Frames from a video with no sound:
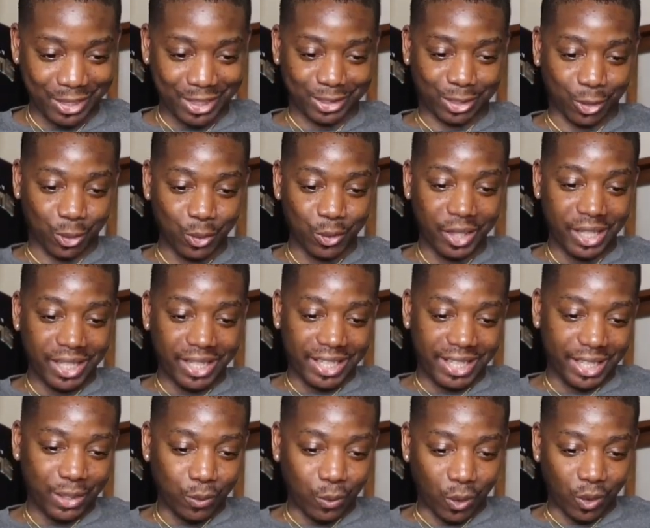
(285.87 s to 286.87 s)
So
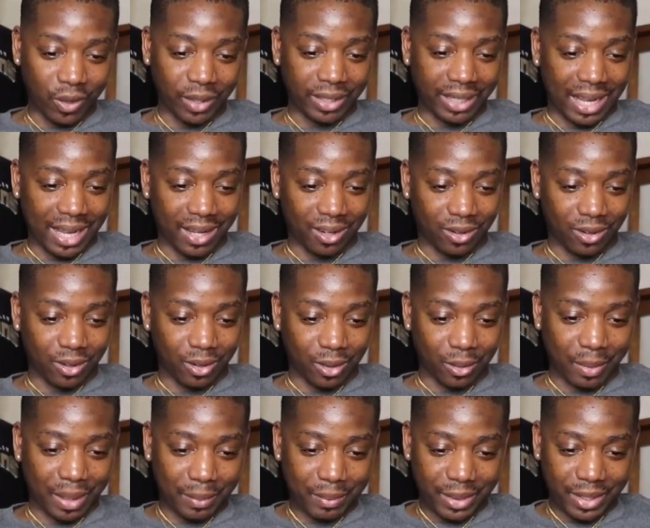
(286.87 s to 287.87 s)
he won
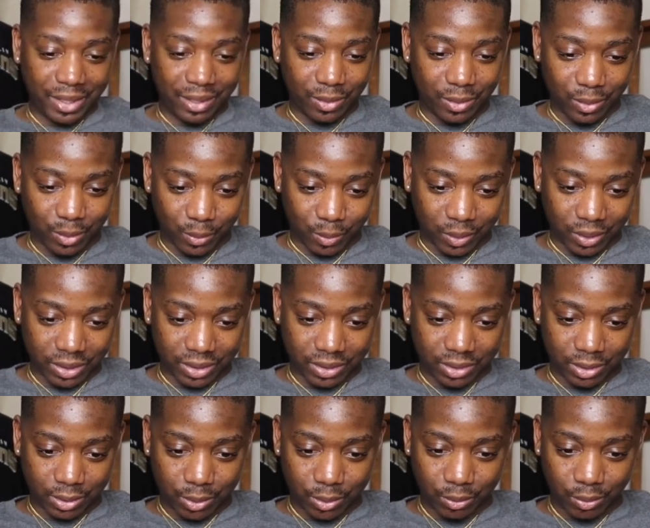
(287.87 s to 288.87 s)
how many? 1,
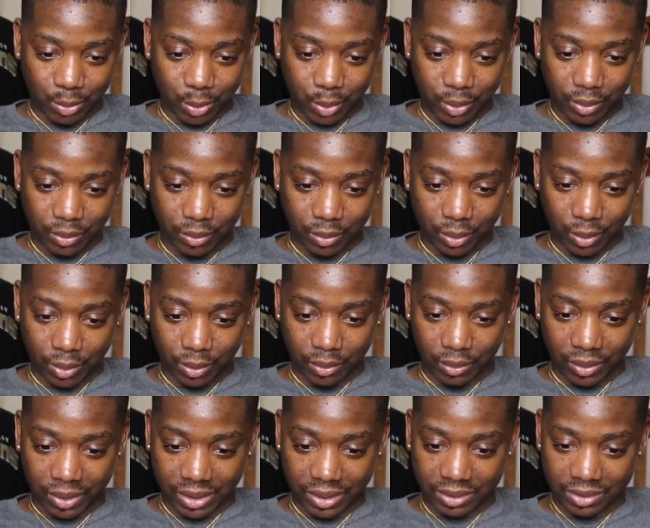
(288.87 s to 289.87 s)
2, 3, 4,
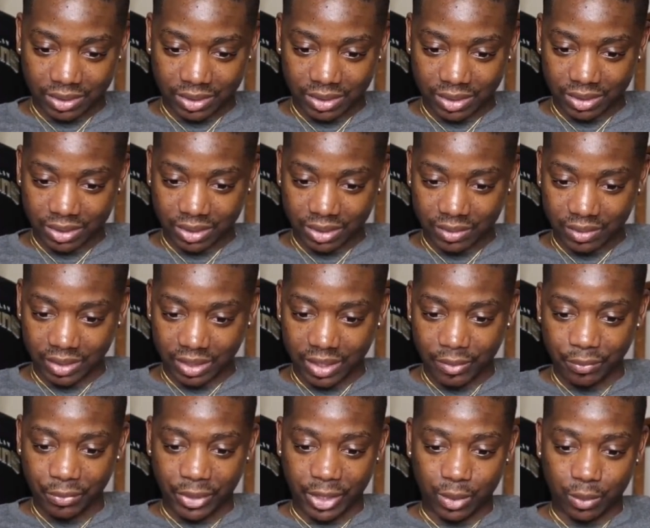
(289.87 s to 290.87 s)
5, 6, 7,
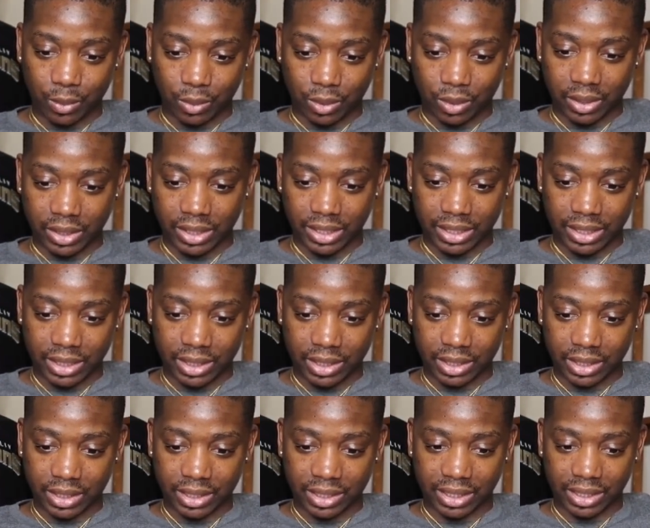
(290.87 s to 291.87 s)
8. He
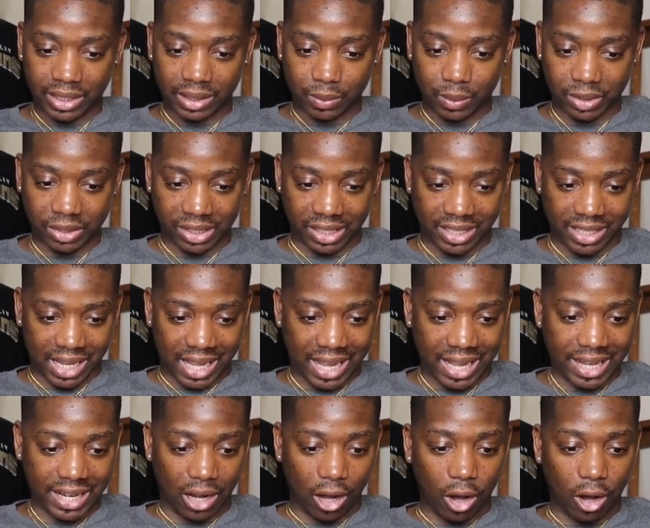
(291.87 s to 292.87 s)
won, what is that,
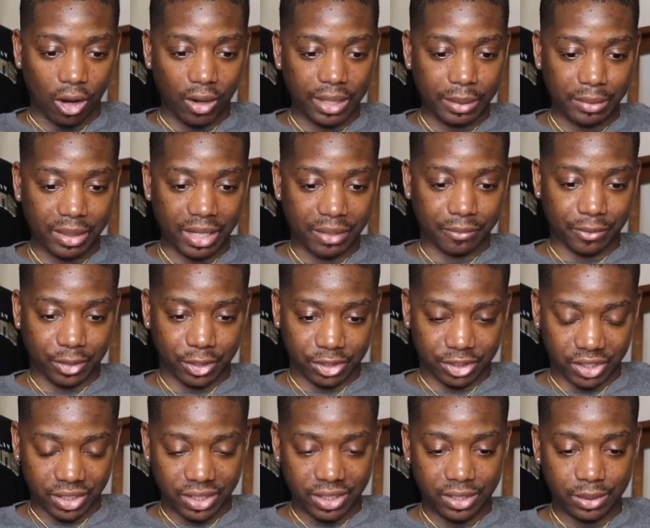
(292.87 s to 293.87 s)
9 all NBA
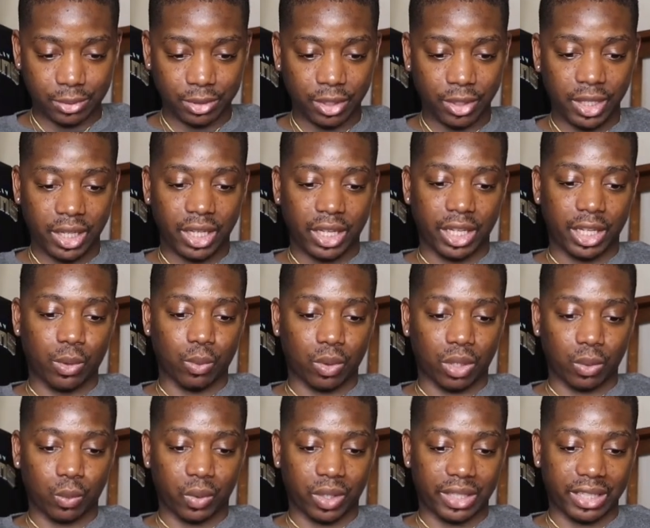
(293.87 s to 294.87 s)
first teams. He
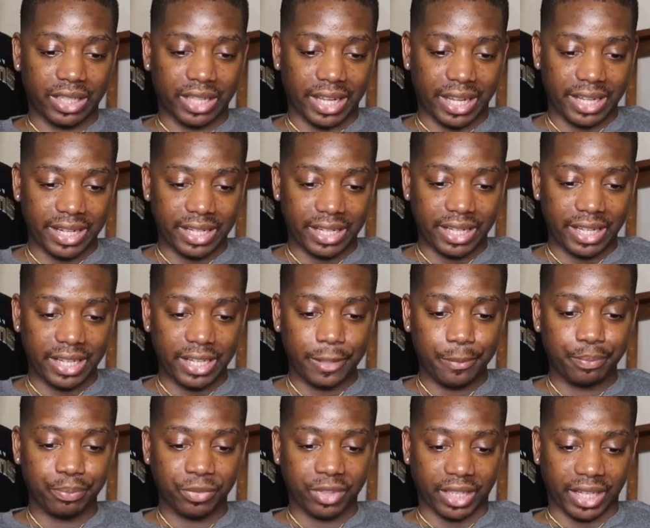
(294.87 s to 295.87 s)
won one in
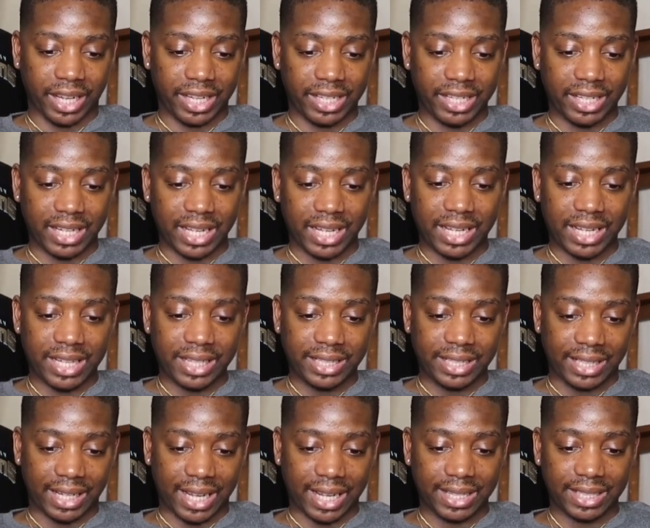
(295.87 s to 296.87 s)
88,
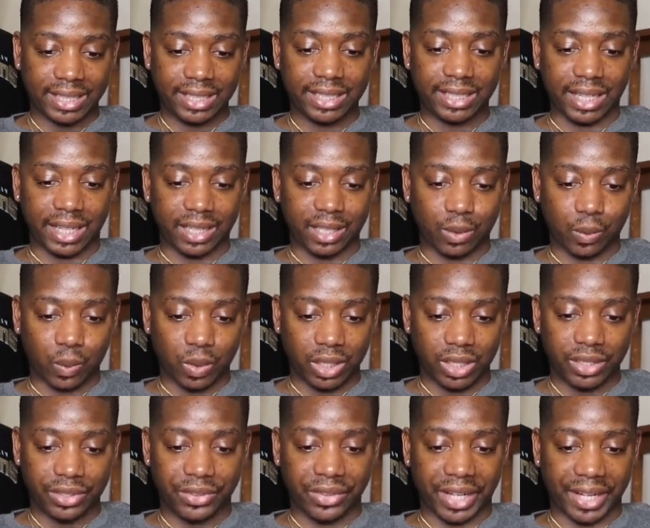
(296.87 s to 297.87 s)
89, 90,
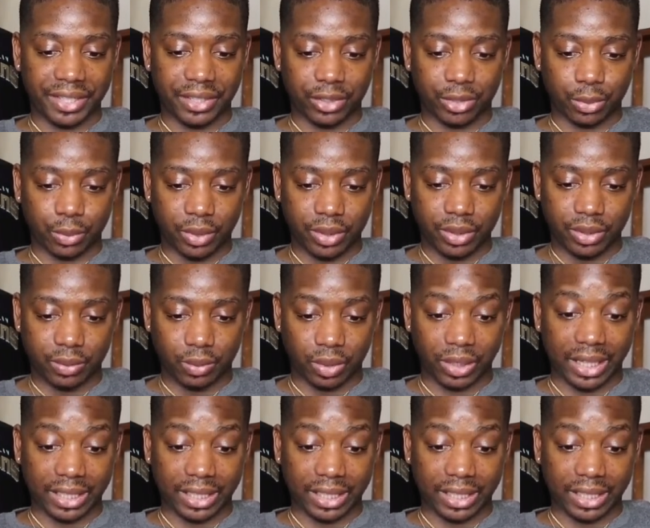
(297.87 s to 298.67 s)
91, 92,